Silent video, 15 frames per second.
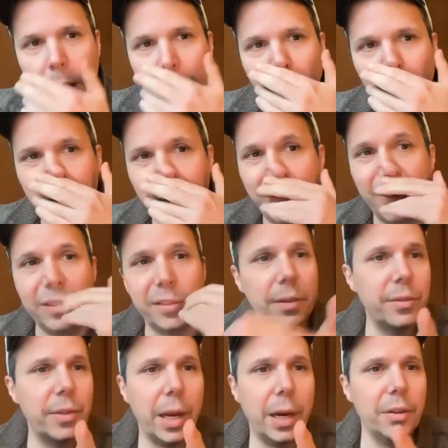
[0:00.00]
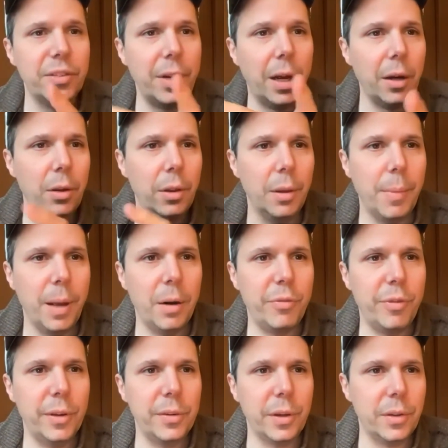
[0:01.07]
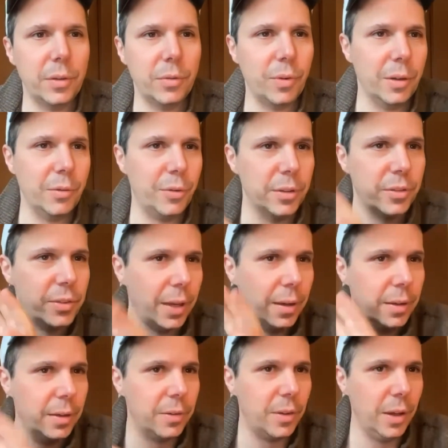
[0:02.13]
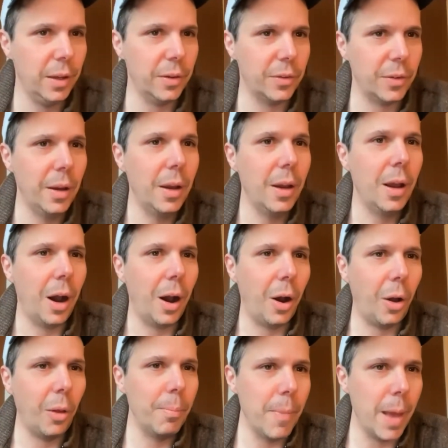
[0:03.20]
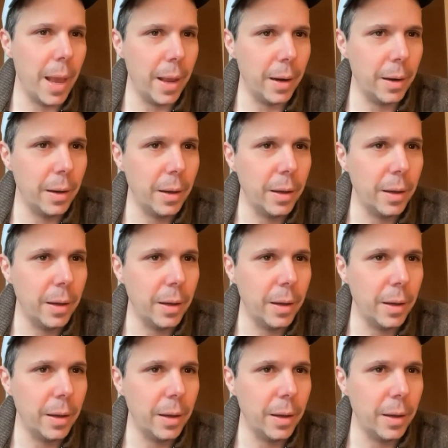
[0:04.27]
And for instance, Aristotle in the Metaphysics, his very first sentence is, all men